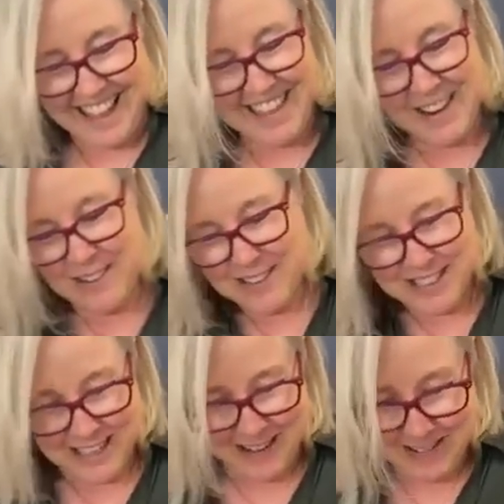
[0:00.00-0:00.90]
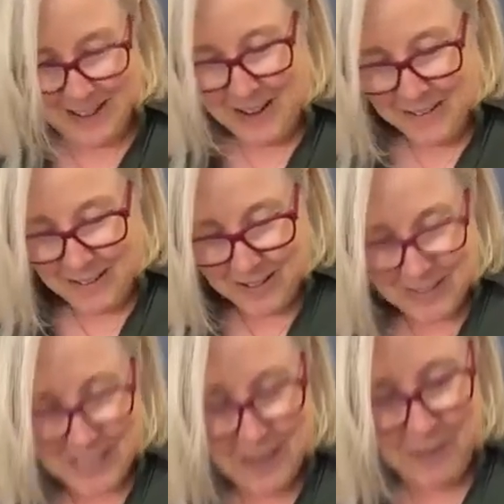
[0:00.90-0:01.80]
And then also we've
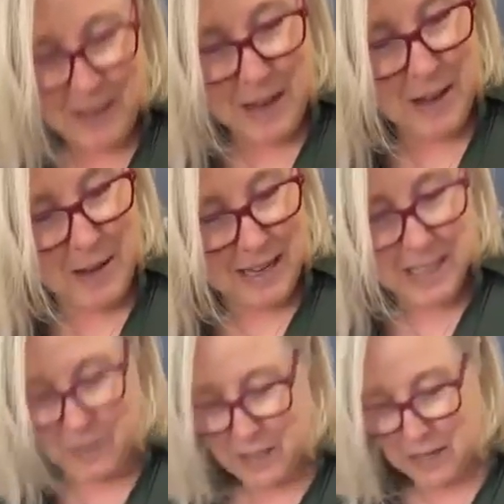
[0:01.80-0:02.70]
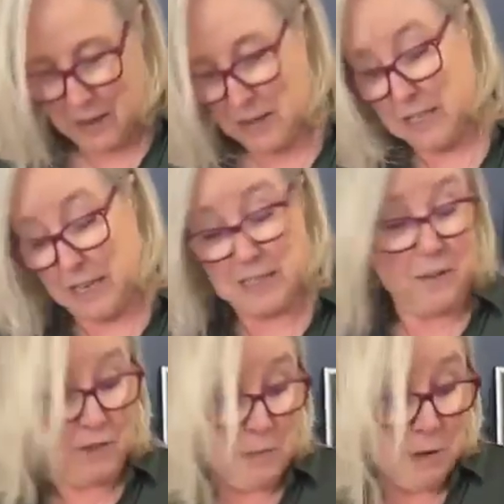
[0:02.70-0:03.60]
got these lovely activity
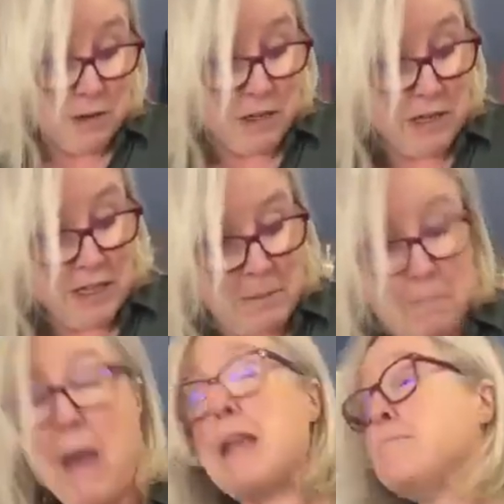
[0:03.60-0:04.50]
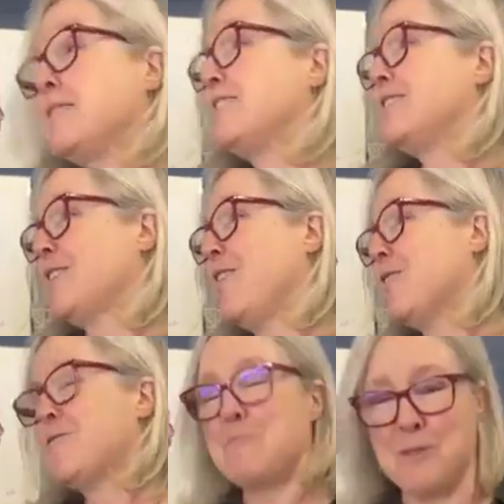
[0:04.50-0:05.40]
book and this paper
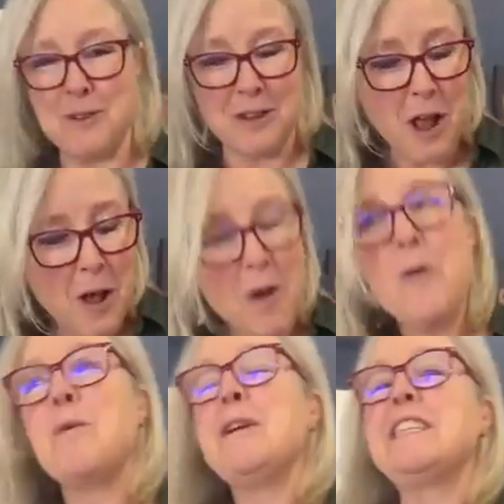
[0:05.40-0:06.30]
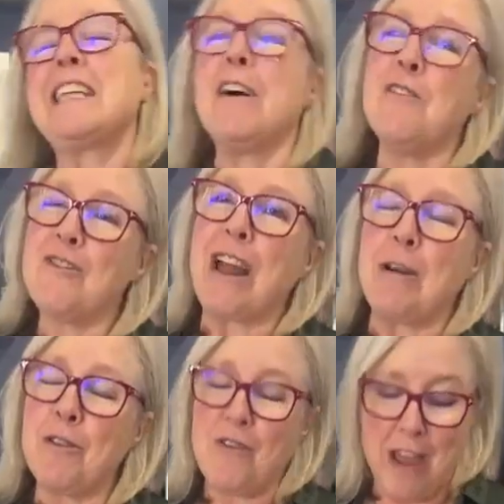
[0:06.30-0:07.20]
doll book. We sell
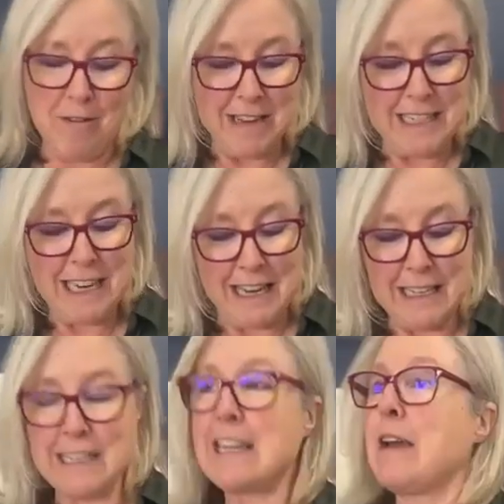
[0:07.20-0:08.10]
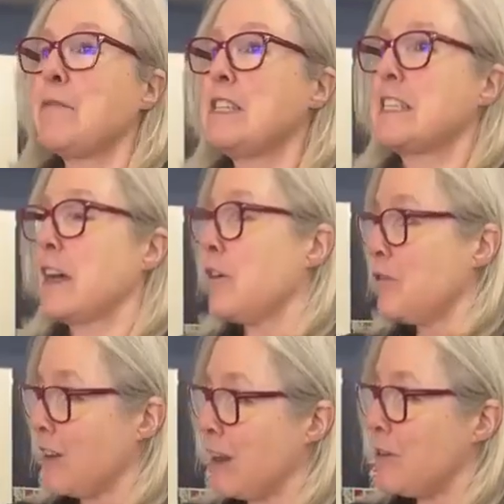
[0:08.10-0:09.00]
Flower Fairy tins and we
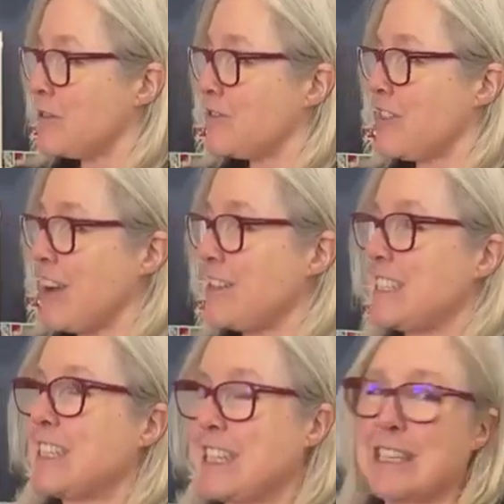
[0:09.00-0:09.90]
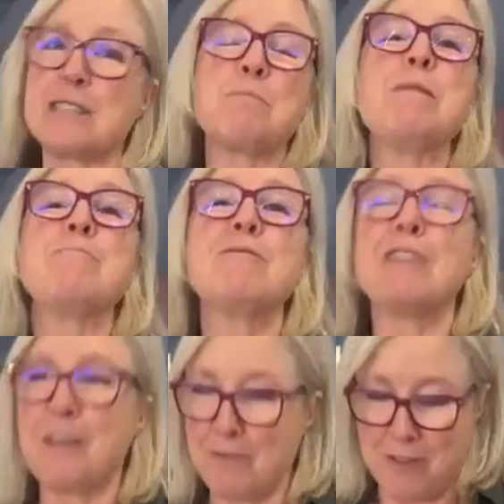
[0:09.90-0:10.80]
sell Flower Fairy stickers.
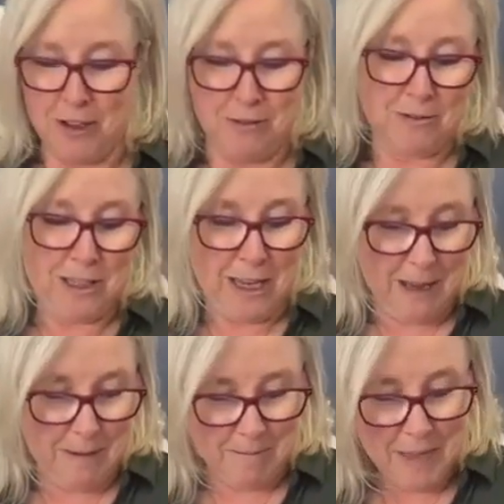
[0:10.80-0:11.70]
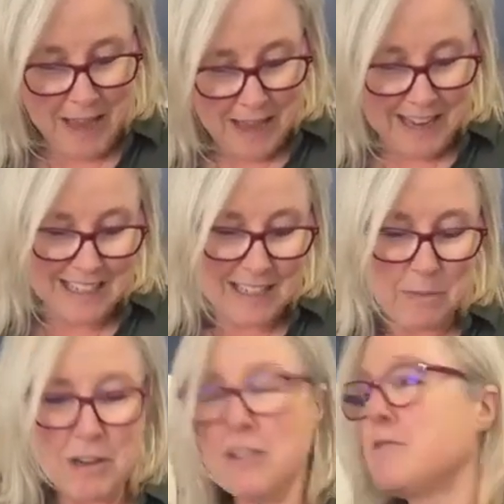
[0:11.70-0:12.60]
People love those. And
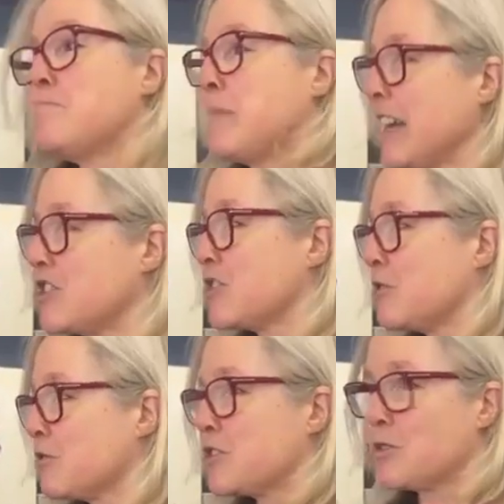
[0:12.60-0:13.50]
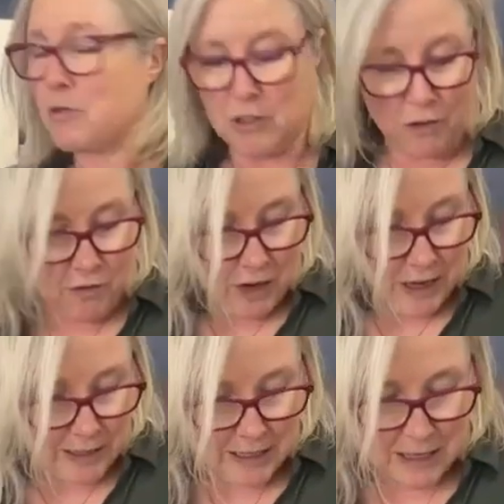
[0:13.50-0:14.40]
just one of those magical sort of
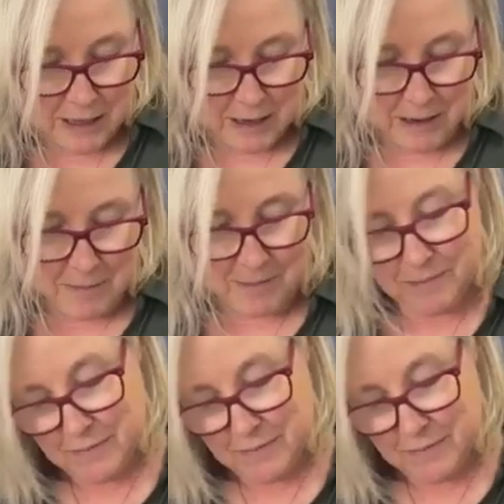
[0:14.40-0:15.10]
lines that they